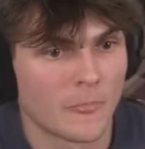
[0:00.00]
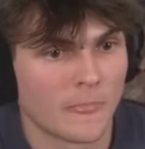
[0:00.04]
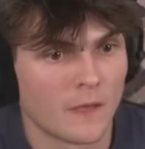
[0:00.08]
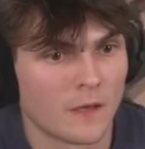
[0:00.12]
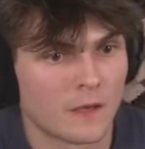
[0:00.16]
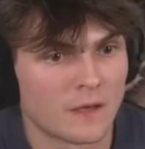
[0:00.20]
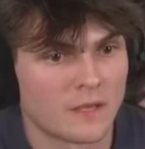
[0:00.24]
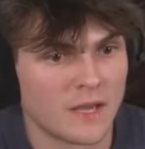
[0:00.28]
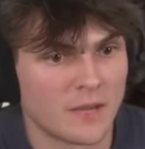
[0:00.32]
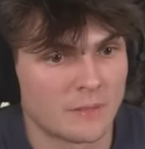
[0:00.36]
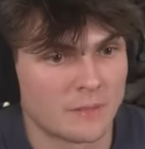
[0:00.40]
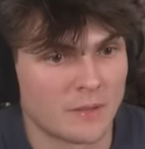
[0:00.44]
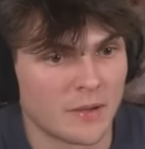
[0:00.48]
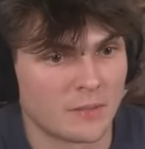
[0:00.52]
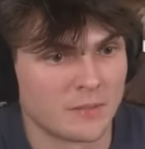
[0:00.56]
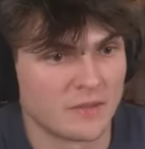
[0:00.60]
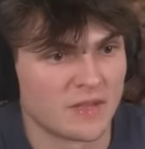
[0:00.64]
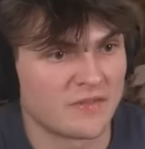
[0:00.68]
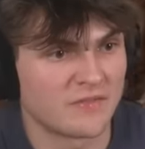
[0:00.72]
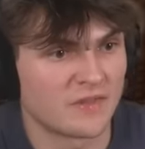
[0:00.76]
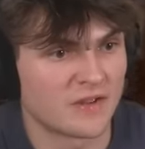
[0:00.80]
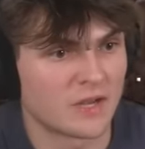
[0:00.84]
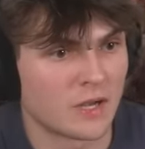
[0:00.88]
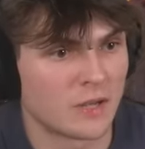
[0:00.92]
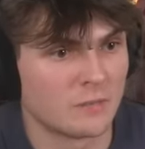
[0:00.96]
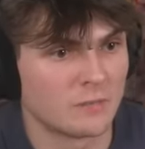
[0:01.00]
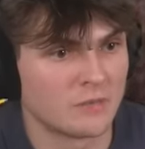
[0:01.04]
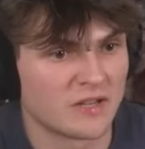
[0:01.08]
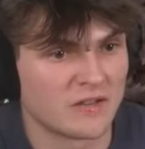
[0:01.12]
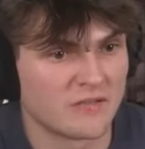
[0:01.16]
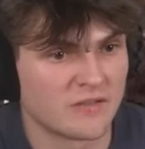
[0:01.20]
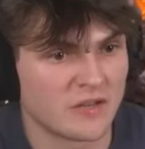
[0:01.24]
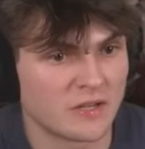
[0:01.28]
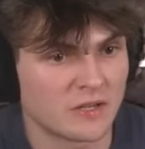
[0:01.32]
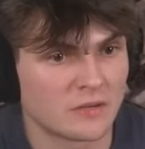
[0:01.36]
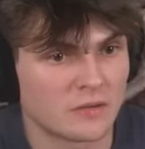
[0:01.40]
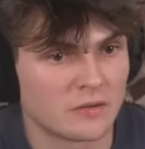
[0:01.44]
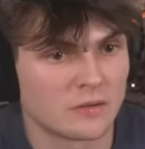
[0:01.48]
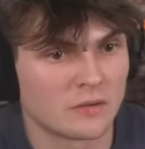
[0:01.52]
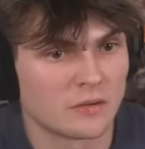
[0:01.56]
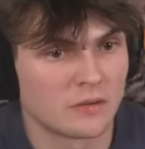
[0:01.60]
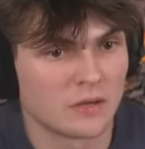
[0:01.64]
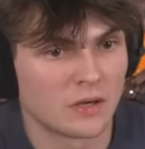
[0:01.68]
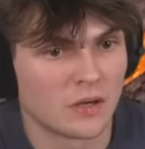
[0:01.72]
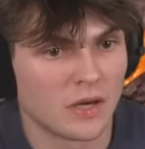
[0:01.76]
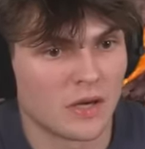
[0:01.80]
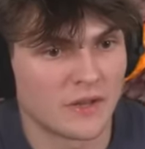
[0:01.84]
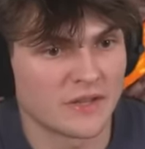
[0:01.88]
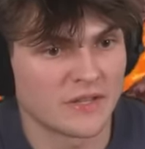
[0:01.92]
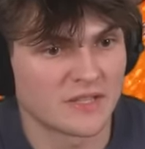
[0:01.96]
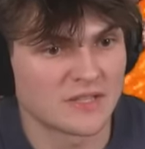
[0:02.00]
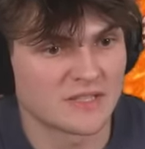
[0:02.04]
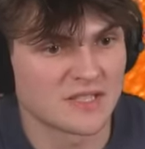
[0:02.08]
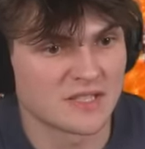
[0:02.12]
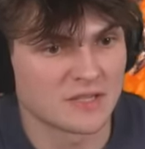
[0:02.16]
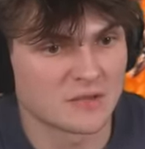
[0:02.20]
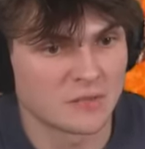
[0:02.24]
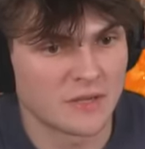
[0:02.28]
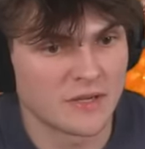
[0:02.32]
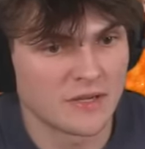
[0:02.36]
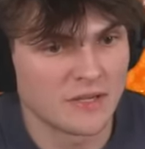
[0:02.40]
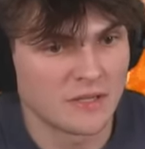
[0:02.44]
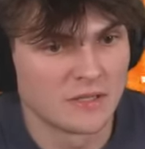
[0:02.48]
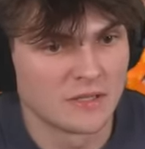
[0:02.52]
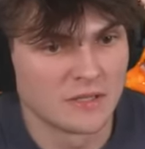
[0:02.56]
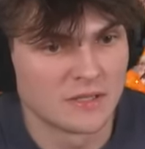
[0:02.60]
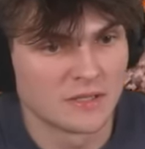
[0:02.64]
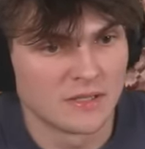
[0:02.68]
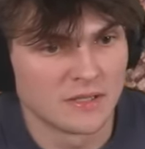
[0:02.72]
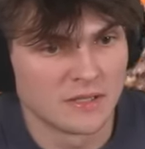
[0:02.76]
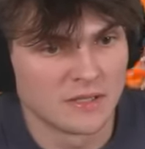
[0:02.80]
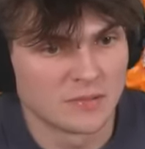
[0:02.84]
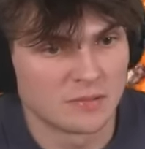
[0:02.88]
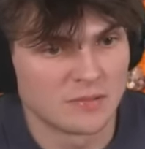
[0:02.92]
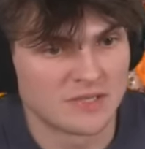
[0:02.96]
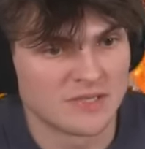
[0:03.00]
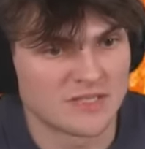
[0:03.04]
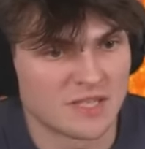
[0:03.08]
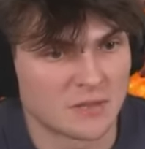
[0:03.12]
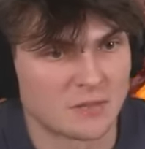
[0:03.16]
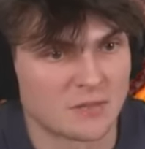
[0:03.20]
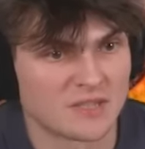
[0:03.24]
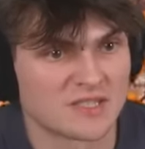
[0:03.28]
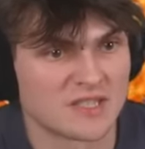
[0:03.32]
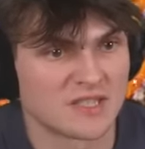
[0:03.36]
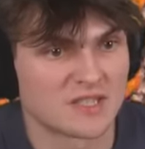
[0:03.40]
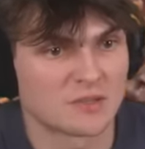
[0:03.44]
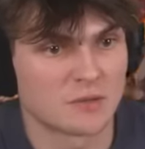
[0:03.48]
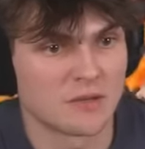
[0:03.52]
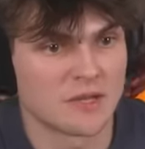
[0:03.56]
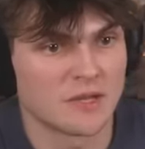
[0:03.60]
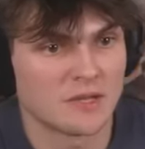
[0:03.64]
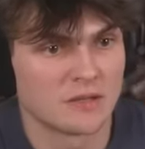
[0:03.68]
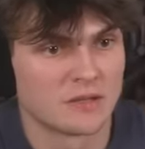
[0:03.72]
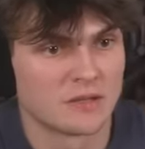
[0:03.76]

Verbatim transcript: Yep, I'm leaving. I'm leaving. I think it's this way. Please tell me it's this way.